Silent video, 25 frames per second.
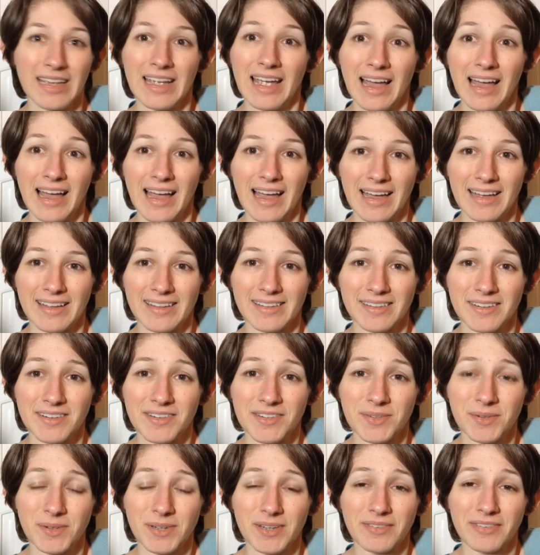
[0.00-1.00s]
yeah, as
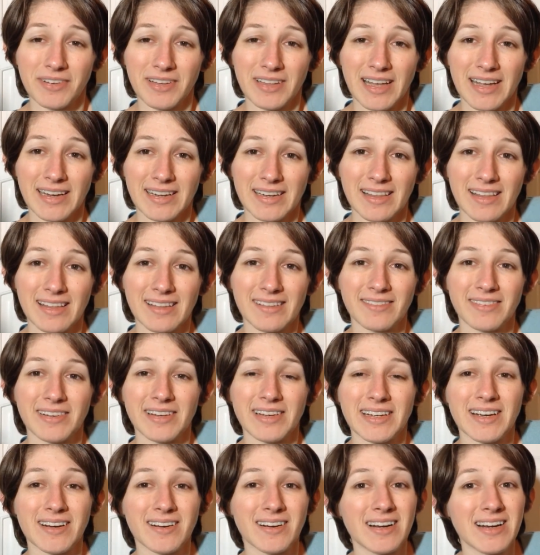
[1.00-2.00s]
usual, if you liked this
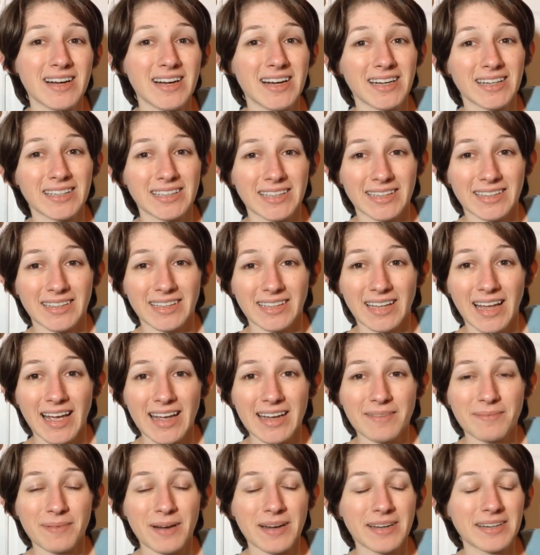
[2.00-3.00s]
video, click the
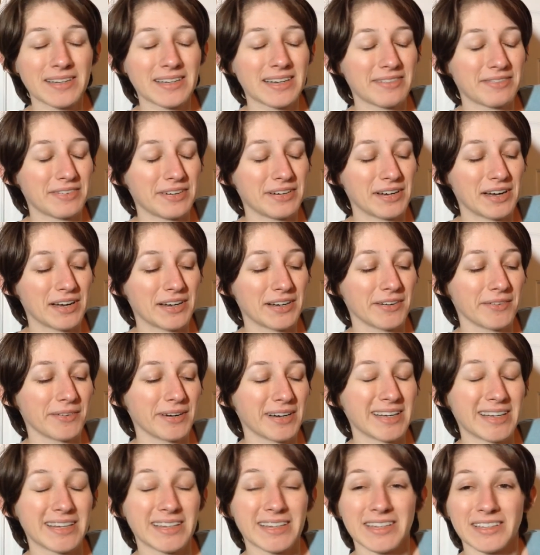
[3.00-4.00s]
like button. If you're not
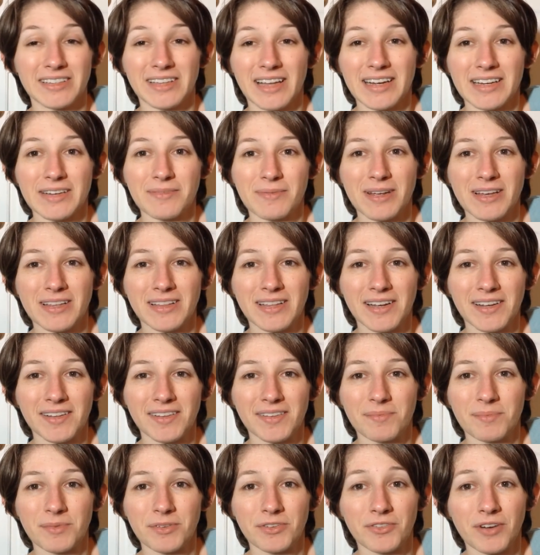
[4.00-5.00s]
already and you'd like to be, click
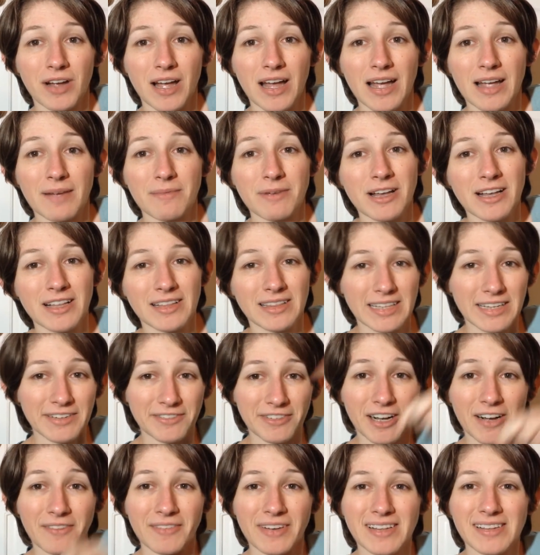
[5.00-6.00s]
subscribe,
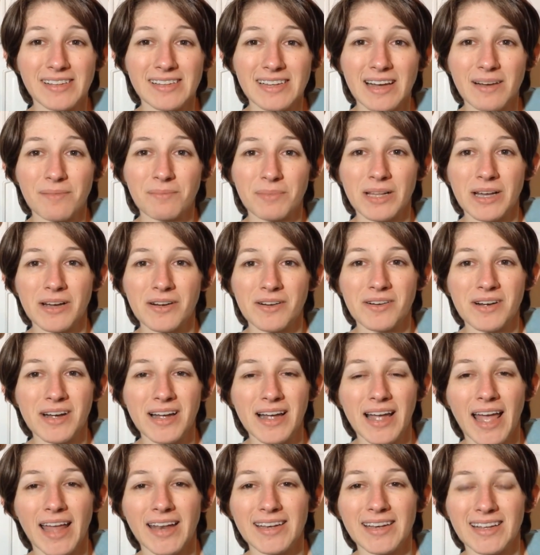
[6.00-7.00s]
leave comments down below.
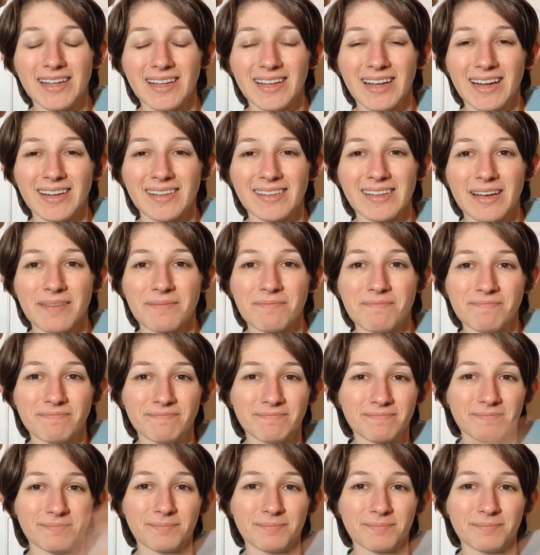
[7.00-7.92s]
Until next time.